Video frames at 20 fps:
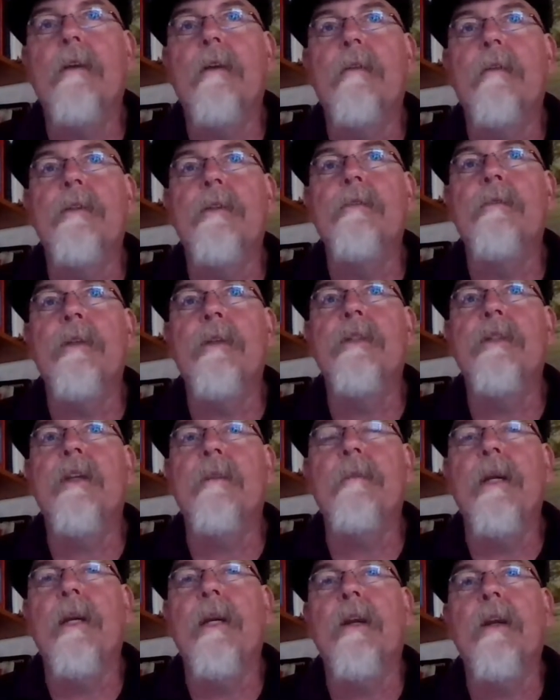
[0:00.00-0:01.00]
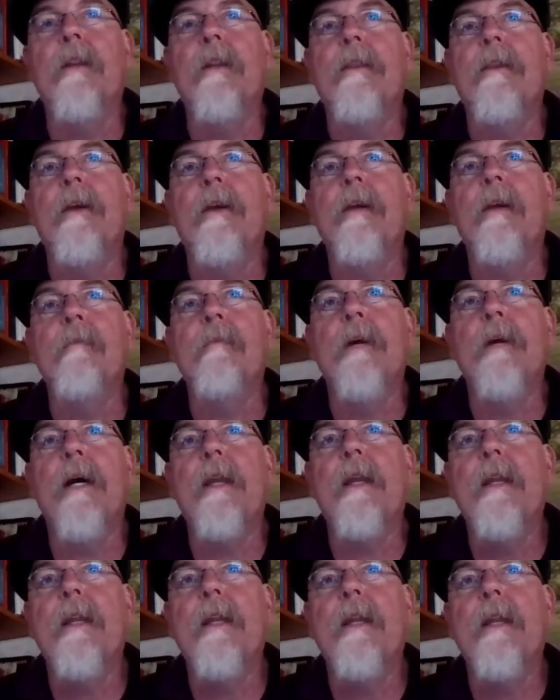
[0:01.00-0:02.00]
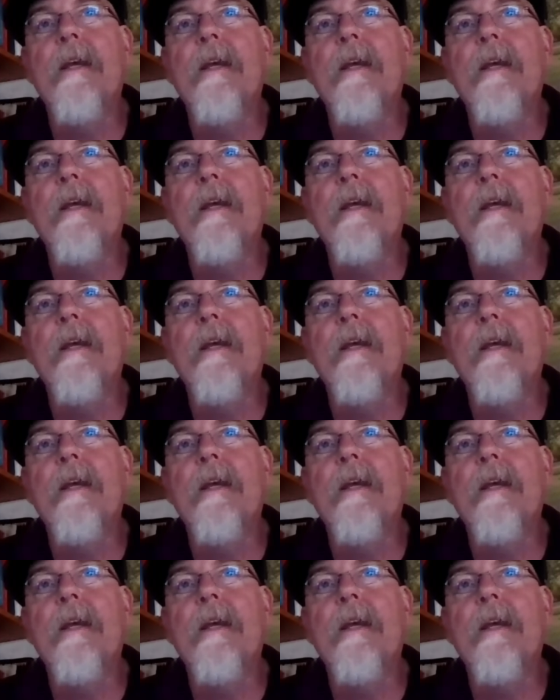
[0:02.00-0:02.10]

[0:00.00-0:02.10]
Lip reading: which can be a good thing, but